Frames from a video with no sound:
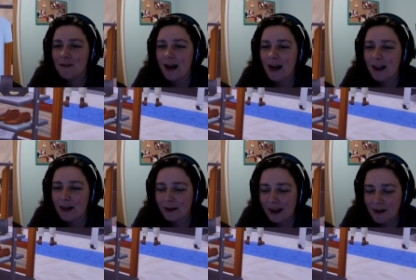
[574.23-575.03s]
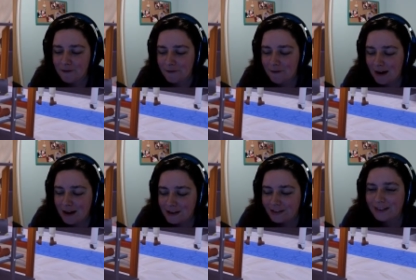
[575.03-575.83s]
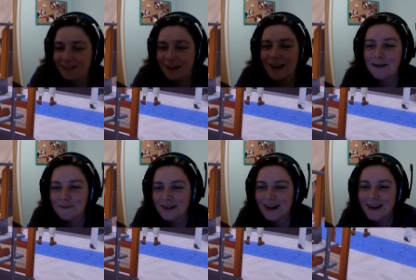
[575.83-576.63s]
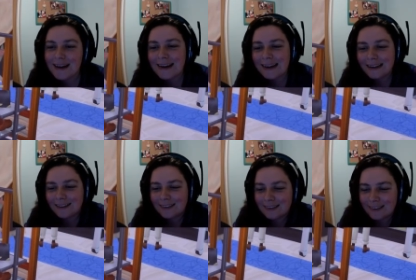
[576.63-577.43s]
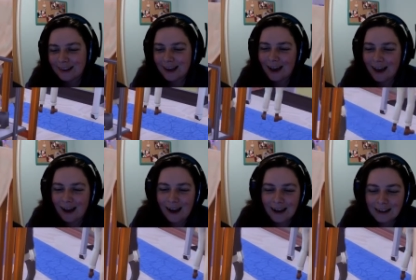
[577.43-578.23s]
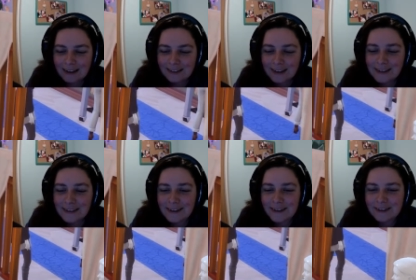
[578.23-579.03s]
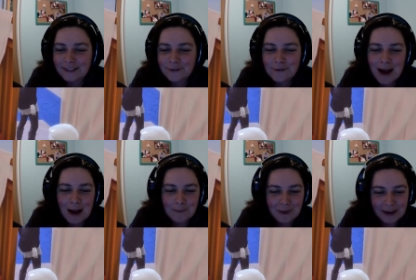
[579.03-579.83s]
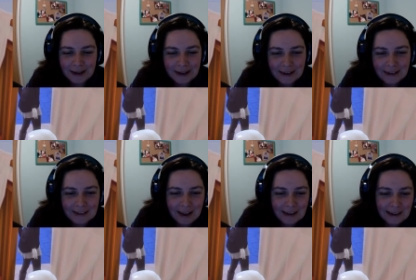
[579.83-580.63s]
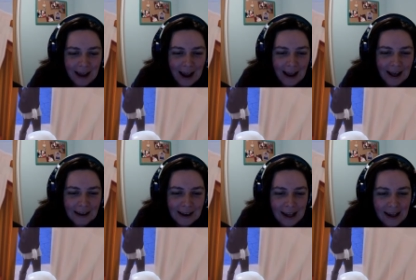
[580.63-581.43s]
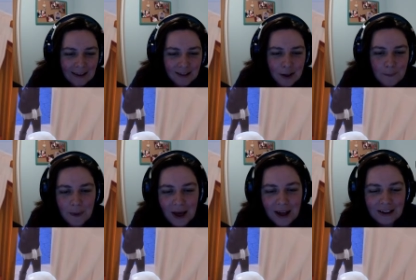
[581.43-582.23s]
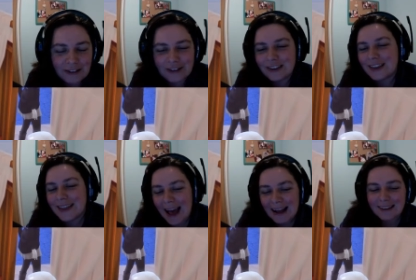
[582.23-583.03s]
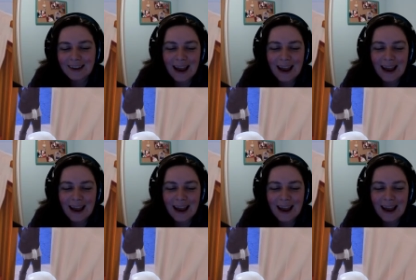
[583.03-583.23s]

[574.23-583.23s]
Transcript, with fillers: of her. Look how far she's come, guys. She looks fabulous. Okay, and let's purchase that